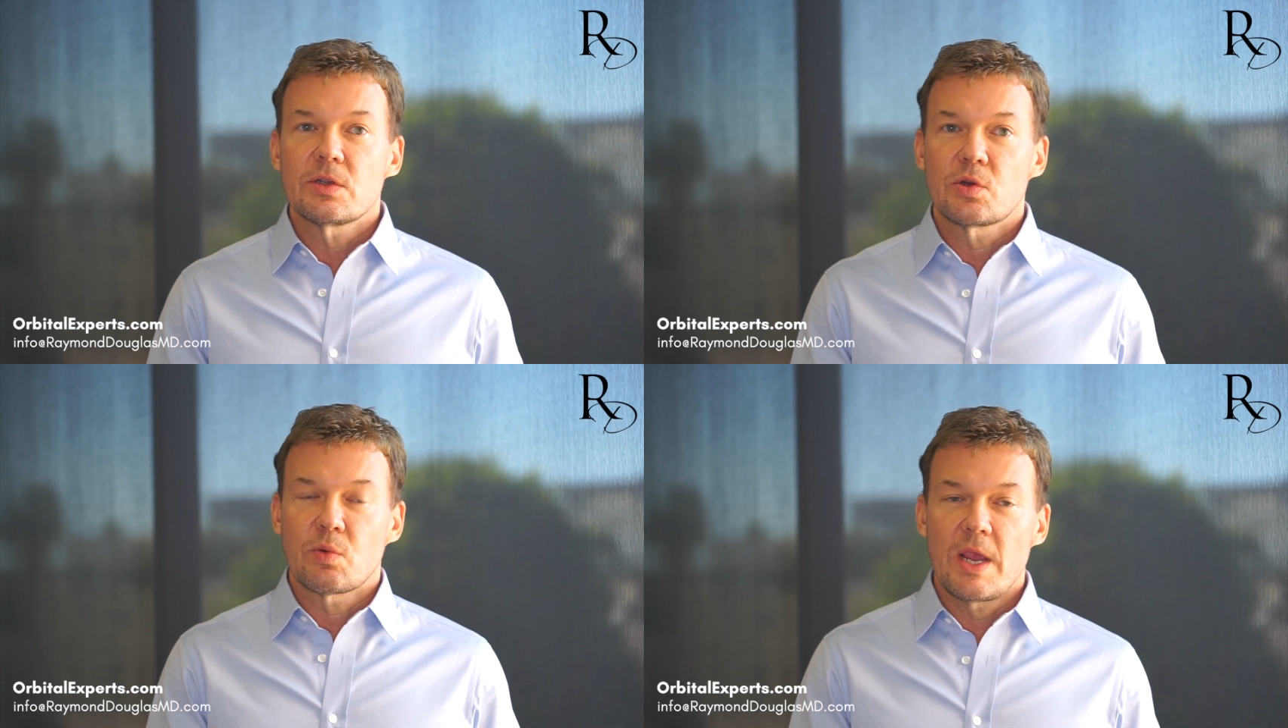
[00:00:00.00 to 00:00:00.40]

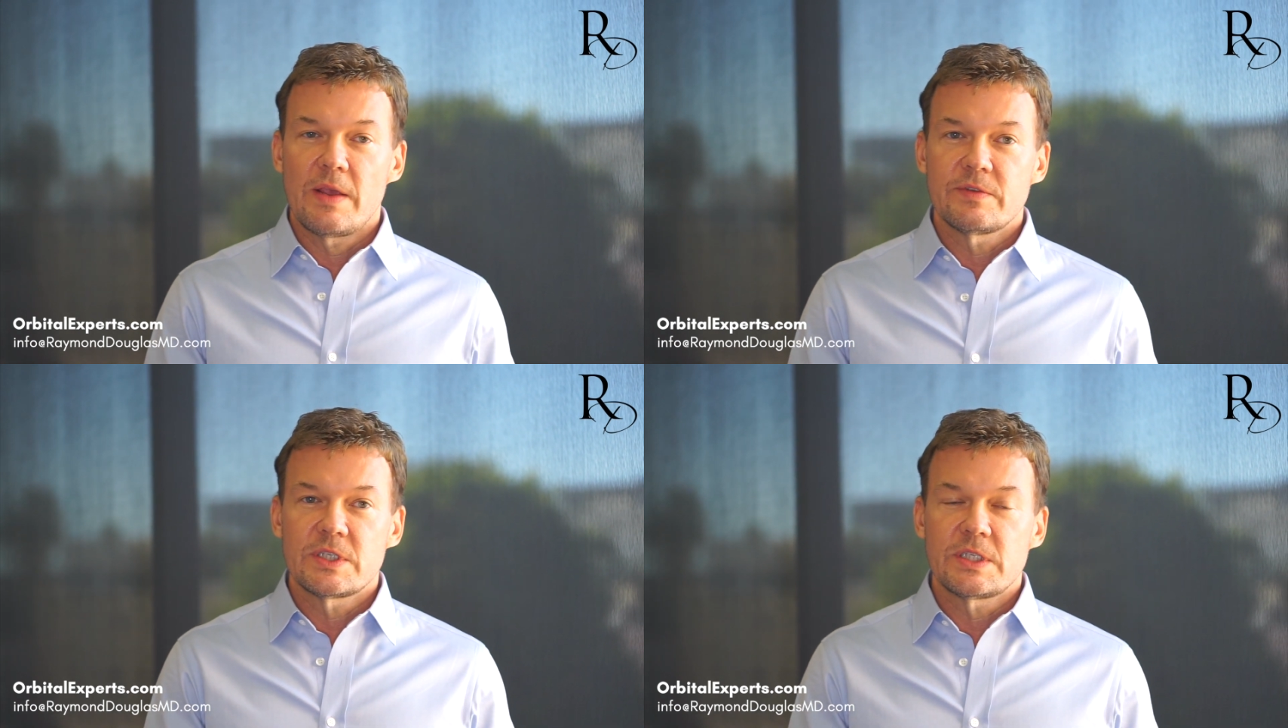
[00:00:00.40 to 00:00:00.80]

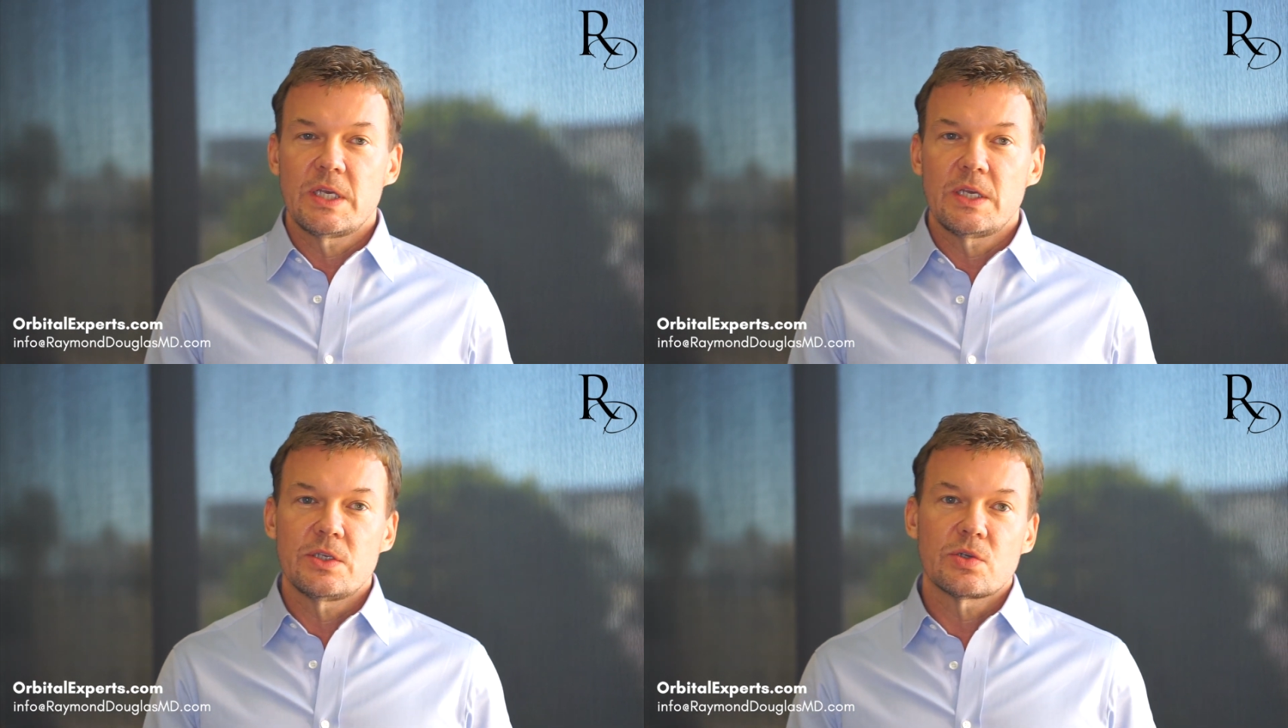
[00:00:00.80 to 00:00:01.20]
Graves'
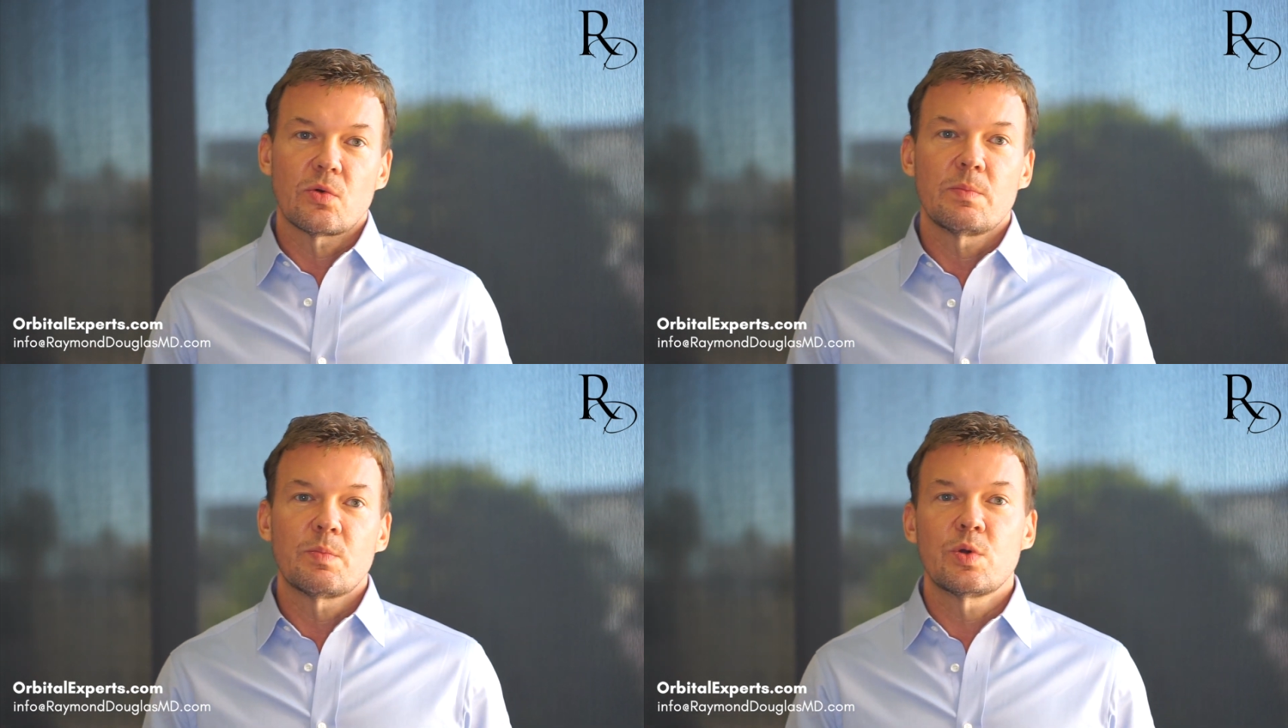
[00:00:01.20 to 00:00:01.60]
disease,
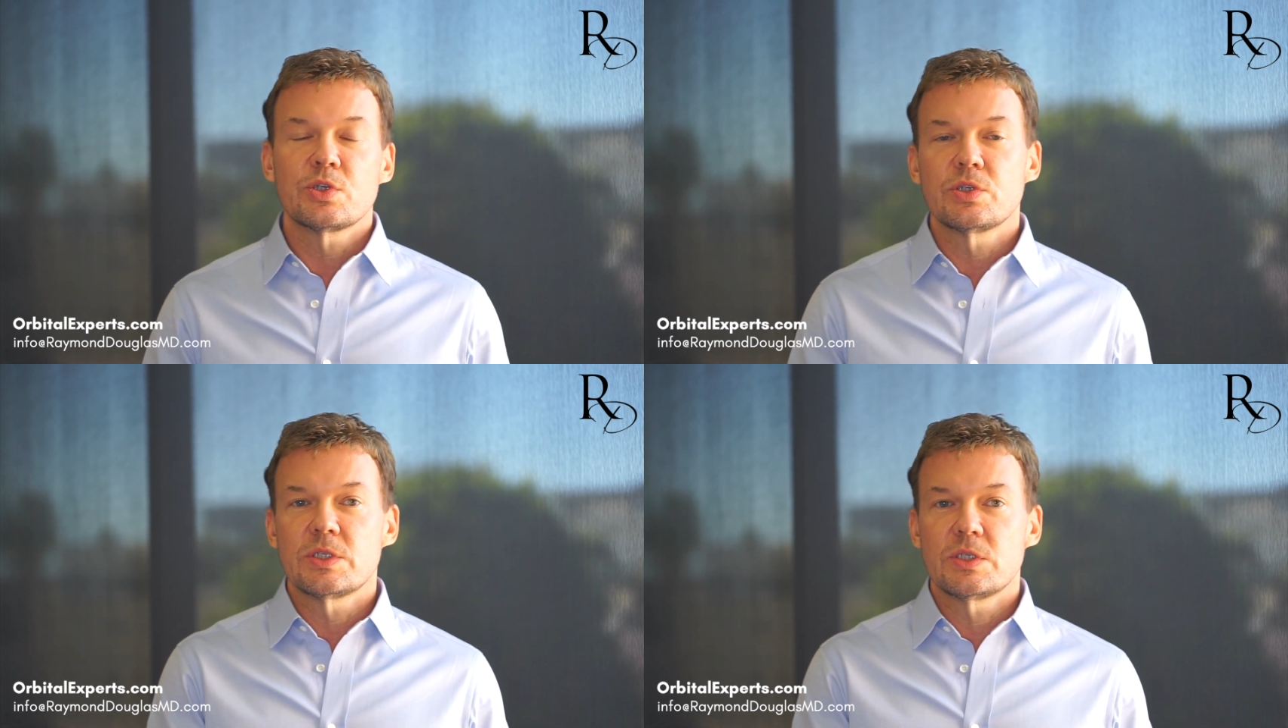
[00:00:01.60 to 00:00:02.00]
or
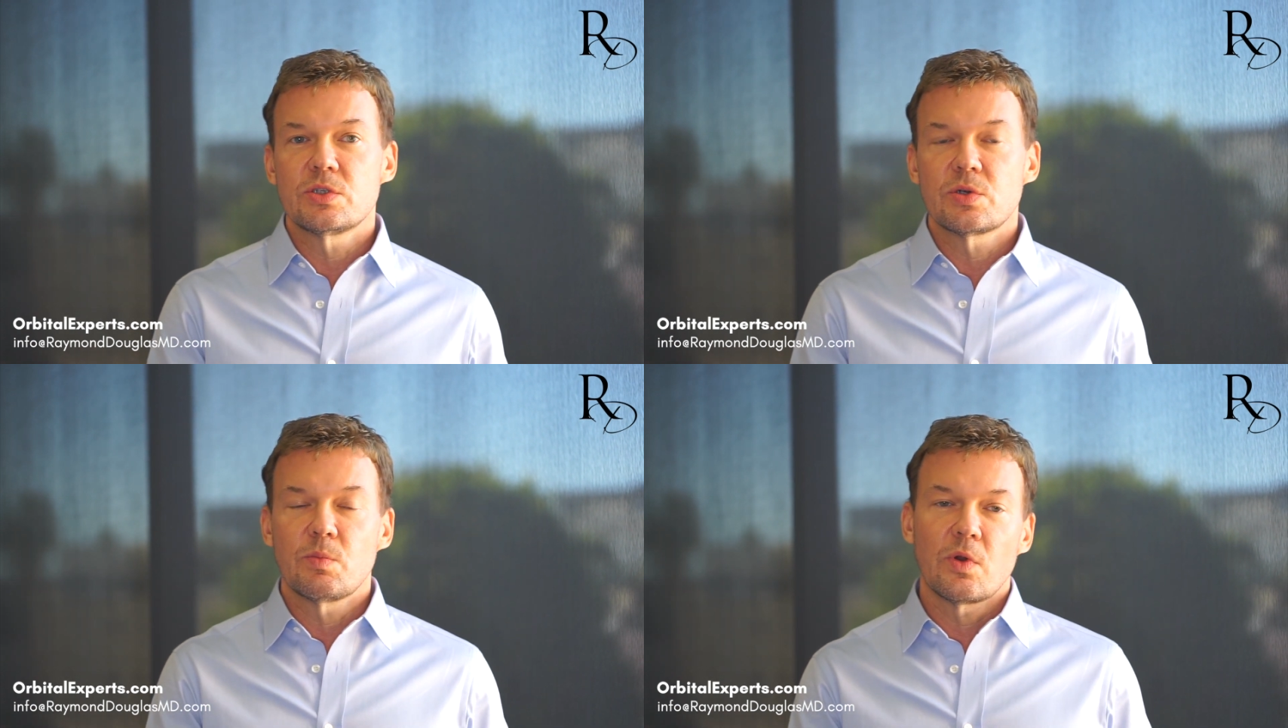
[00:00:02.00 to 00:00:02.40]
pushes
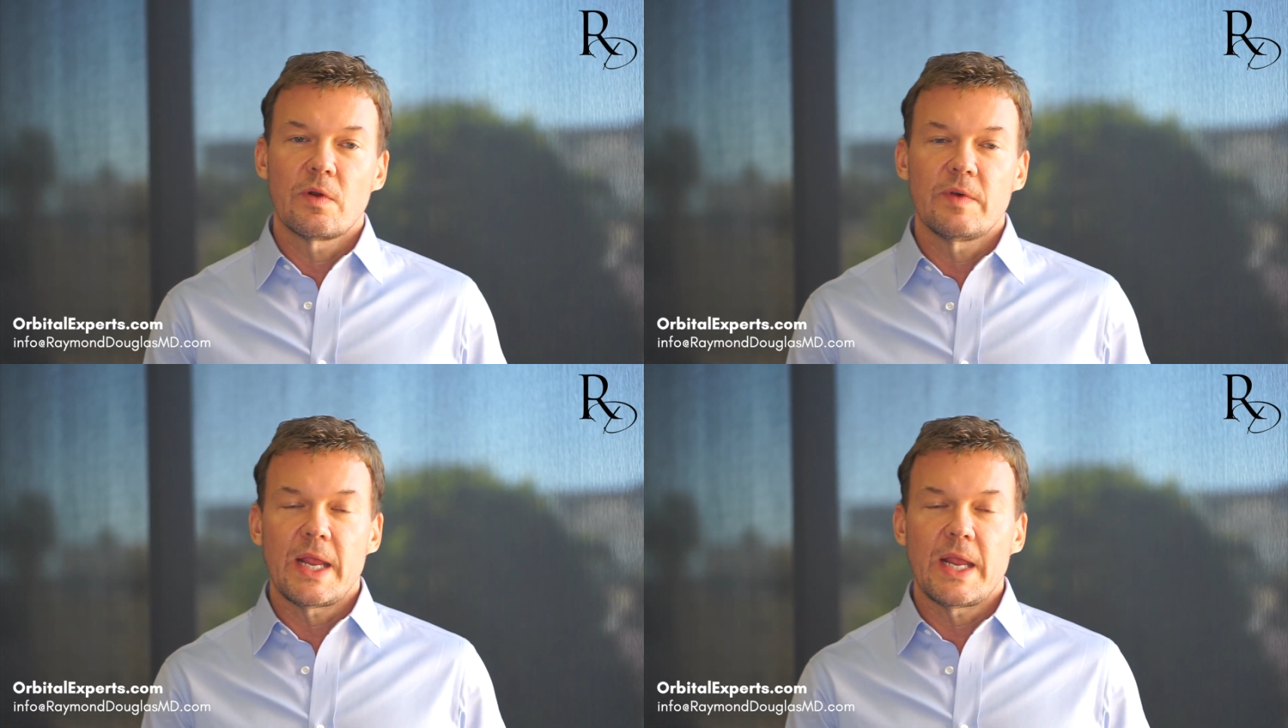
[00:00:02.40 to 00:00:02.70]
into more of an